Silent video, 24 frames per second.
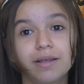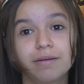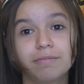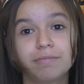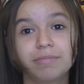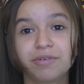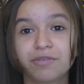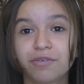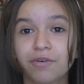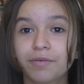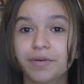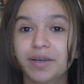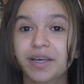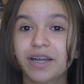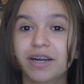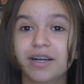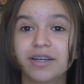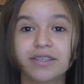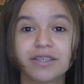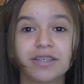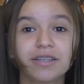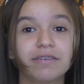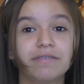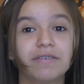Before we get
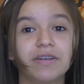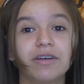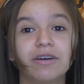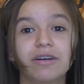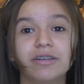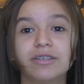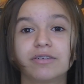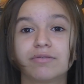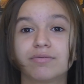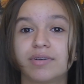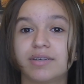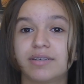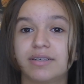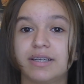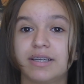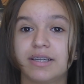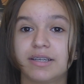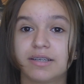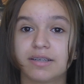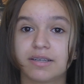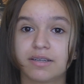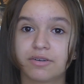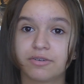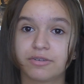onto the video, I just want to say
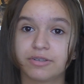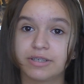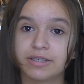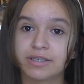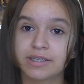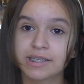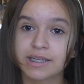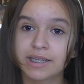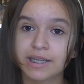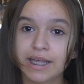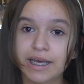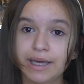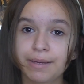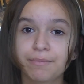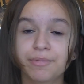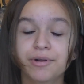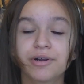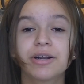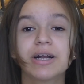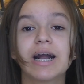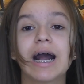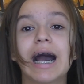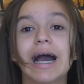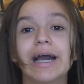this little
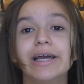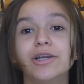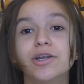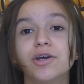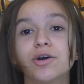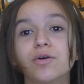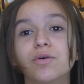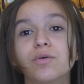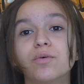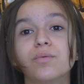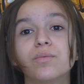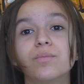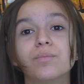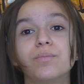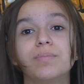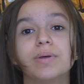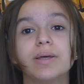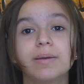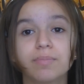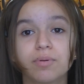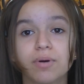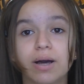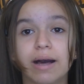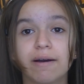disclaimer. I know
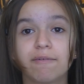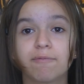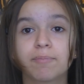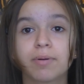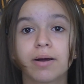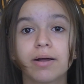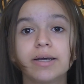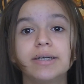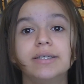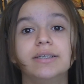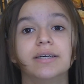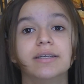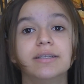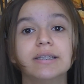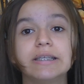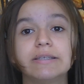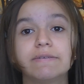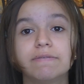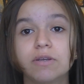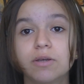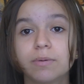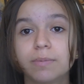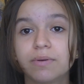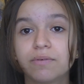people have probably done this
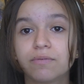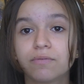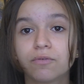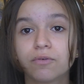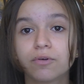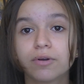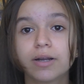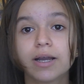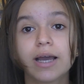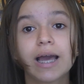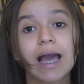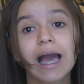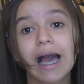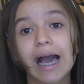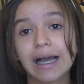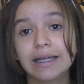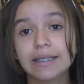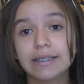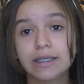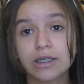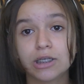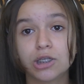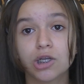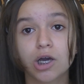video before. I
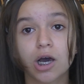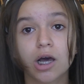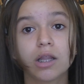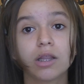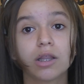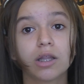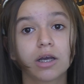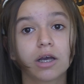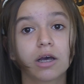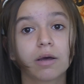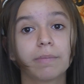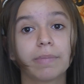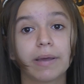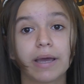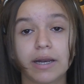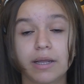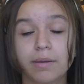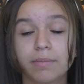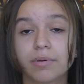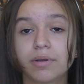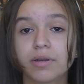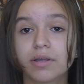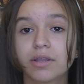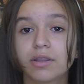did not look up
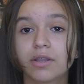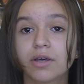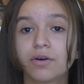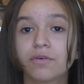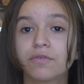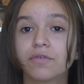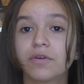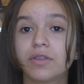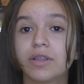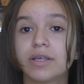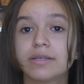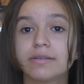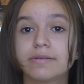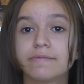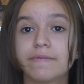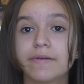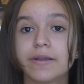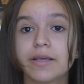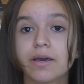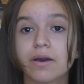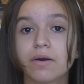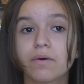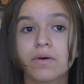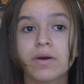anybody though for this
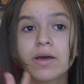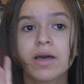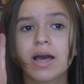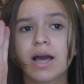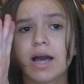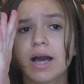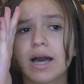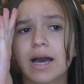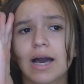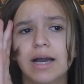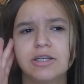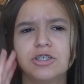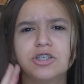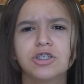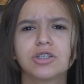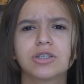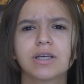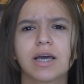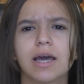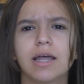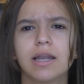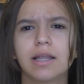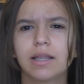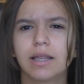video. I just
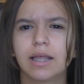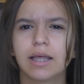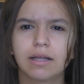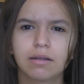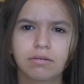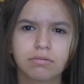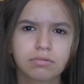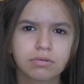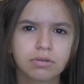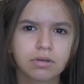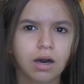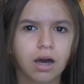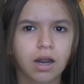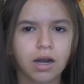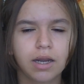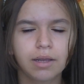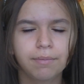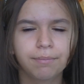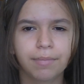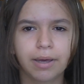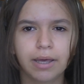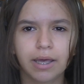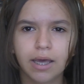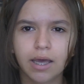kind of like got it
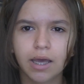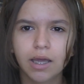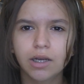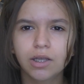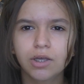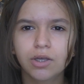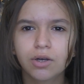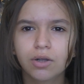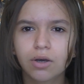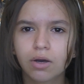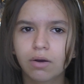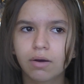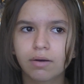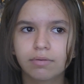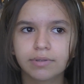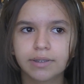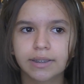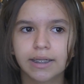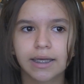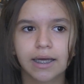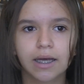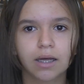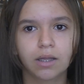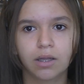in my head, you know? I was
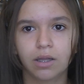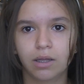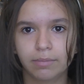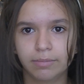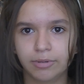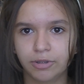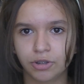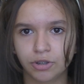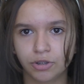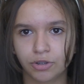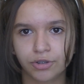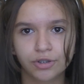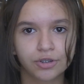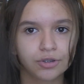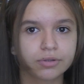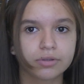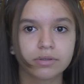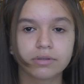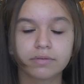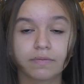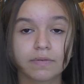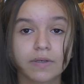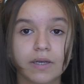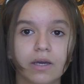like, let me just do
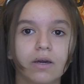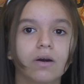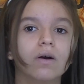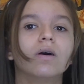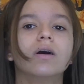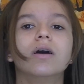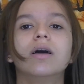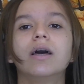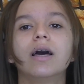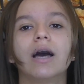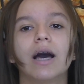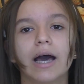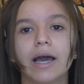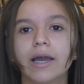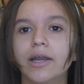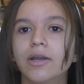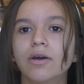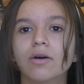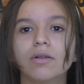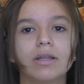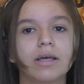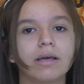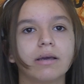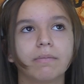this video. I
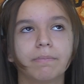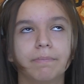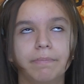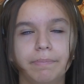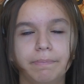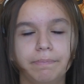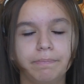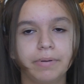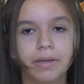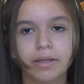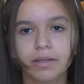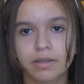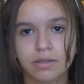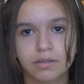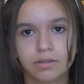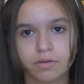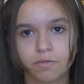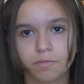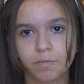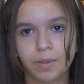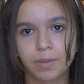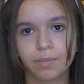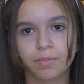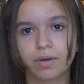know like billions
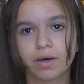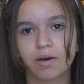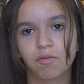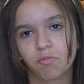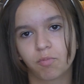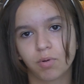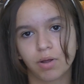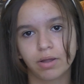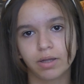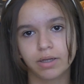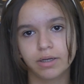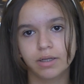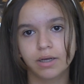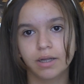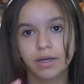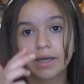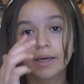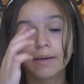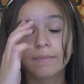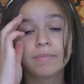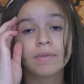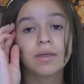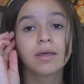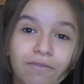of people have probably done
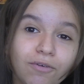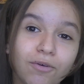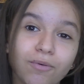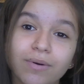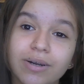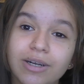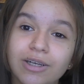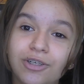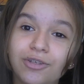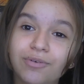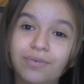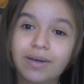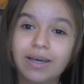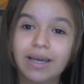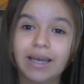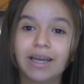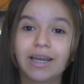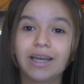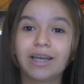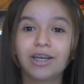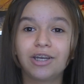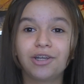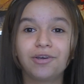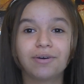it. If you want to do it
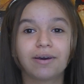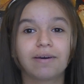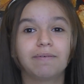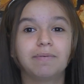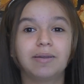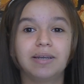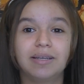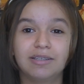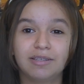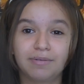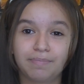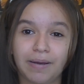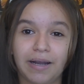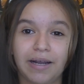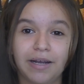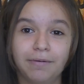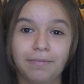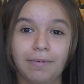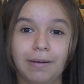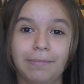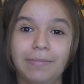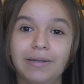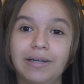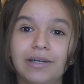and you have been inspired
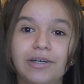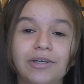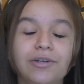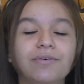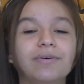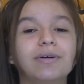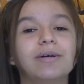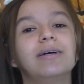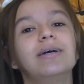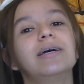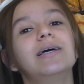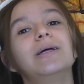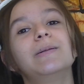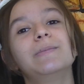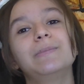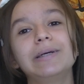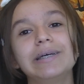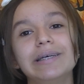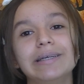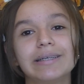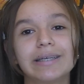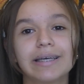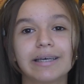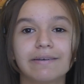by me to do it,
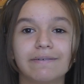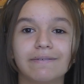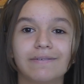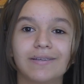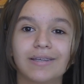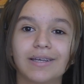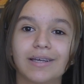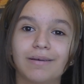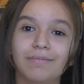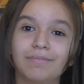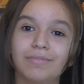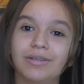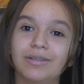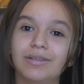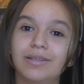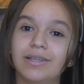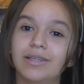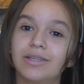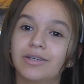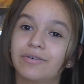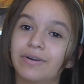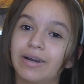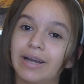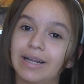please give some
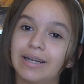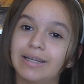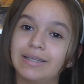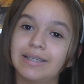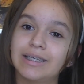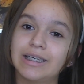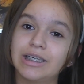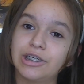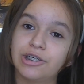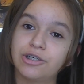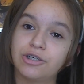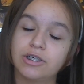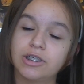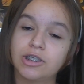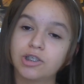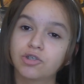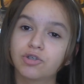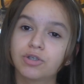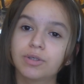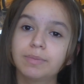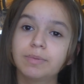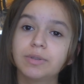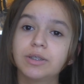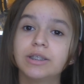credits in your
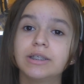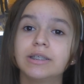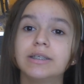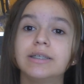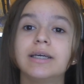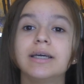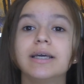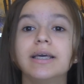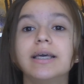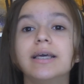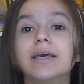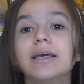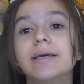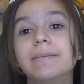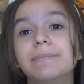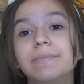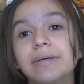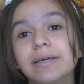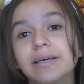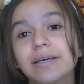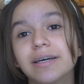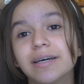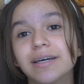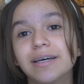description
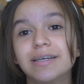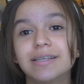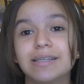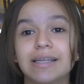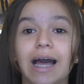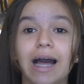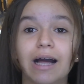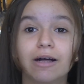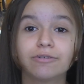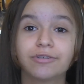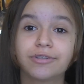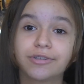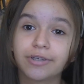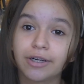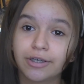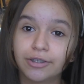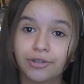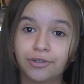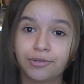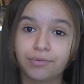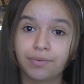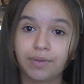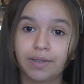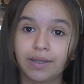because I'll
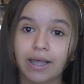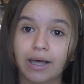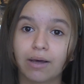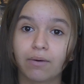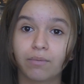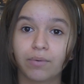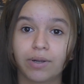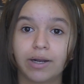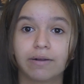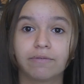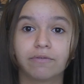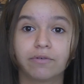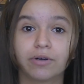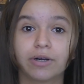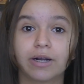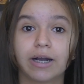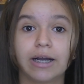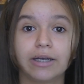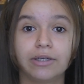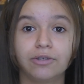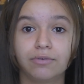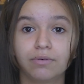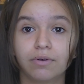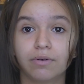start doing that whenever
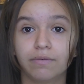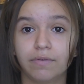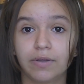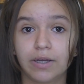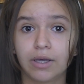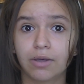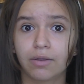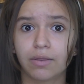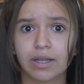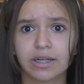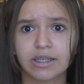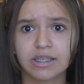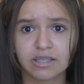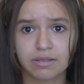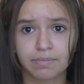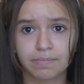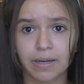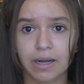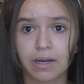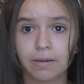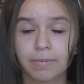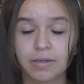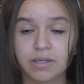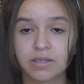I do a video that's
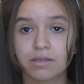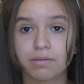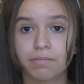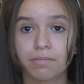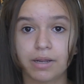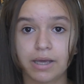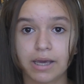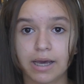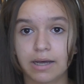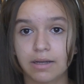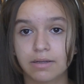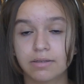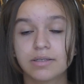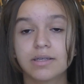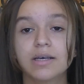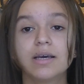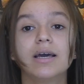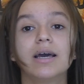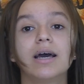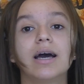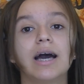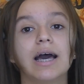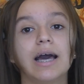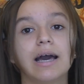inspired by somebody else.
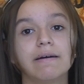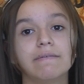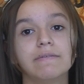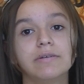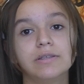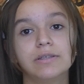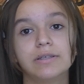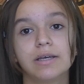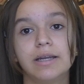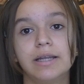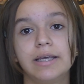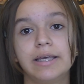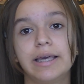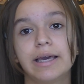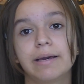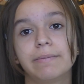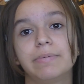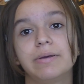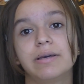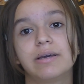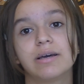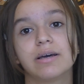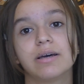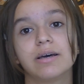I haven't done it yet
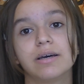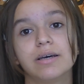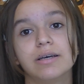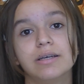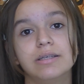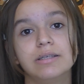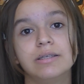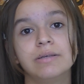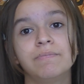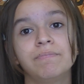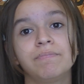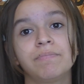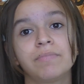because